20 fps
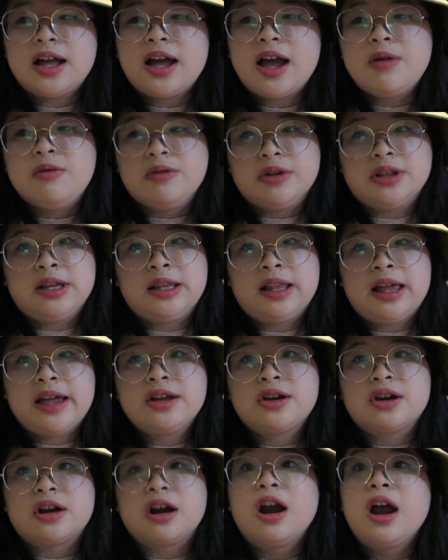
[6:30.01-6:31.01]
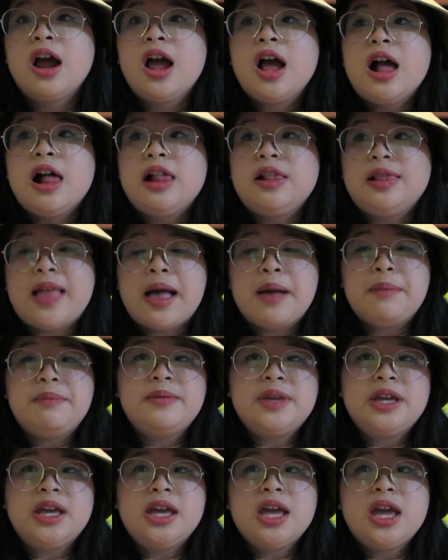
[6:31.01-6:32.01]
I really like her. Let
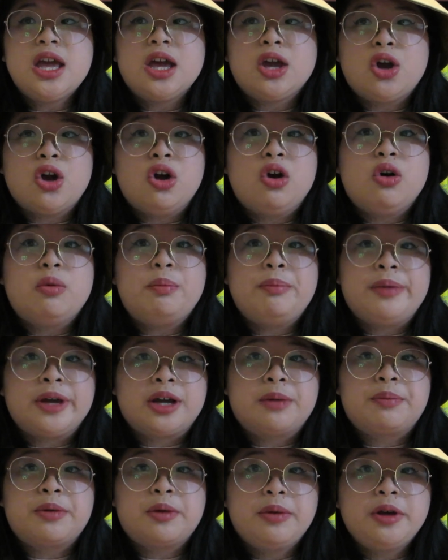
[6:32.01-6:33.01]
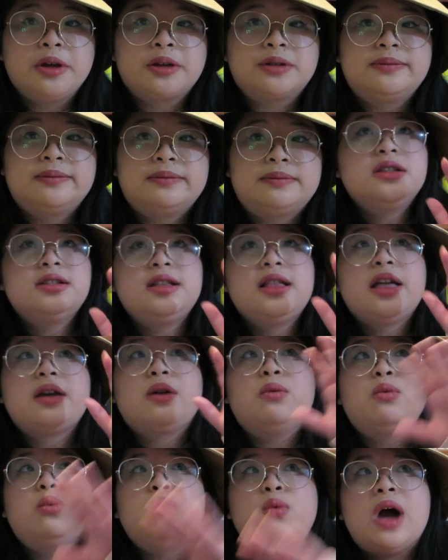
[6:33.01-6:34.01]
me go pick up her book. So like
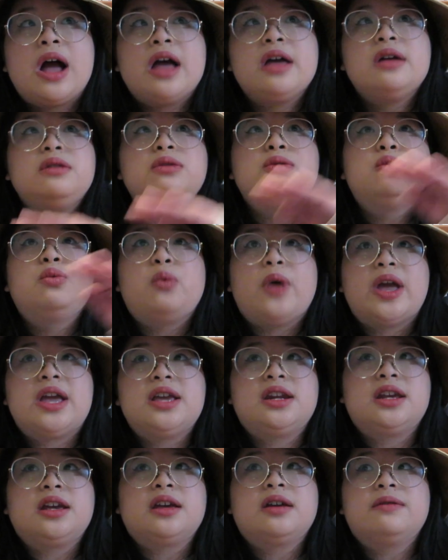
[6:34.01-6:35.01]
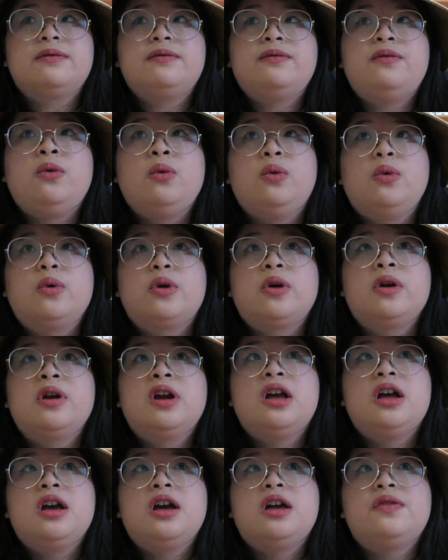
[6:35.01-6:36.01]
while waiting for
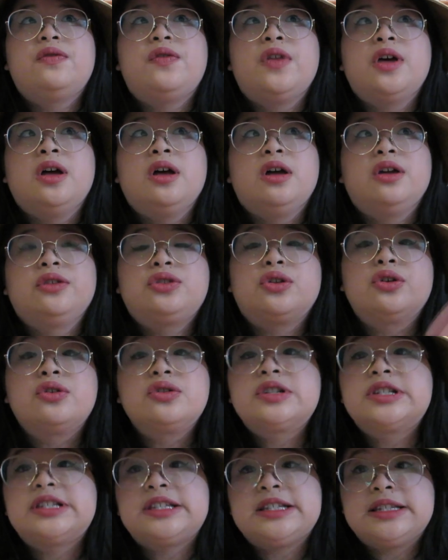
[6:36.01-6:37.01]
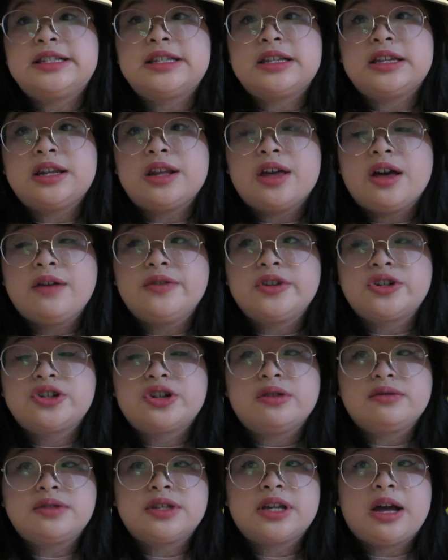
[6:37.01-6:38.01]
the third season of the
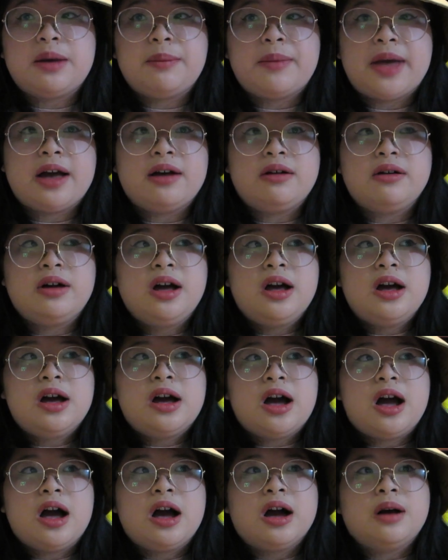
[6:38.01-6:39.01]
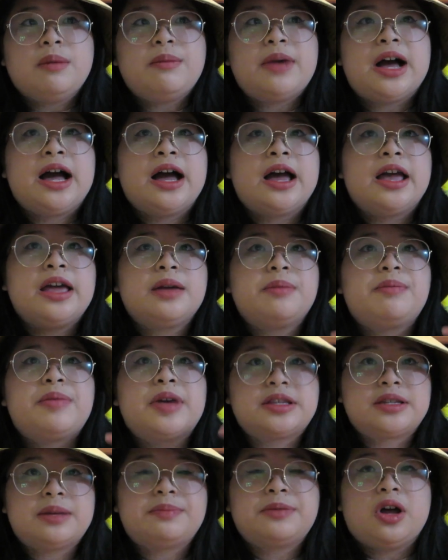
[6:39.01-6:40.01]
show to come out, um, I
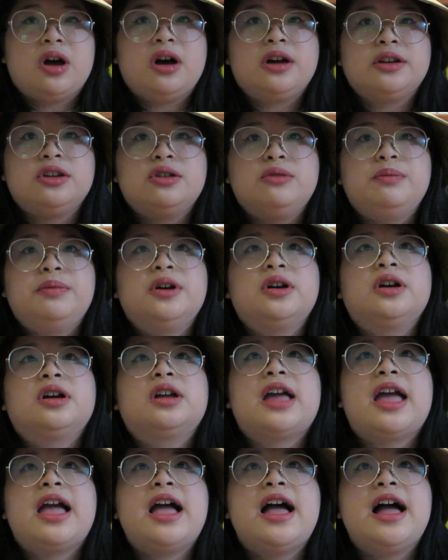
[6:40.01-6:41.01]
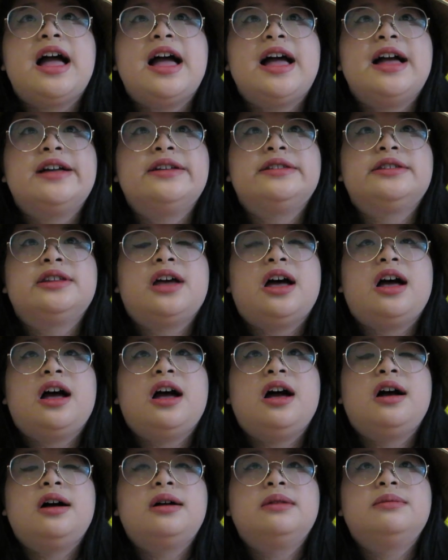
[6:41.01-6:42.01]
picked up the audiobook and
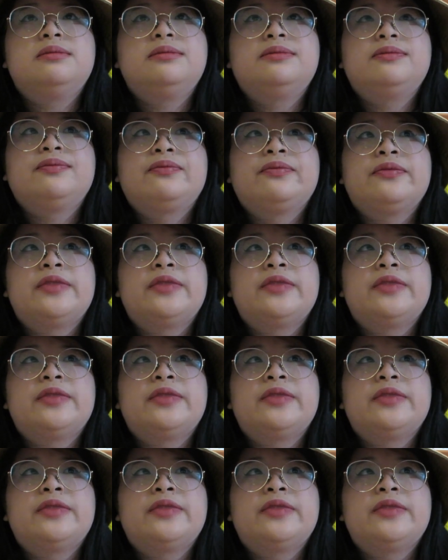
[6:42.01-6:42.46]
um,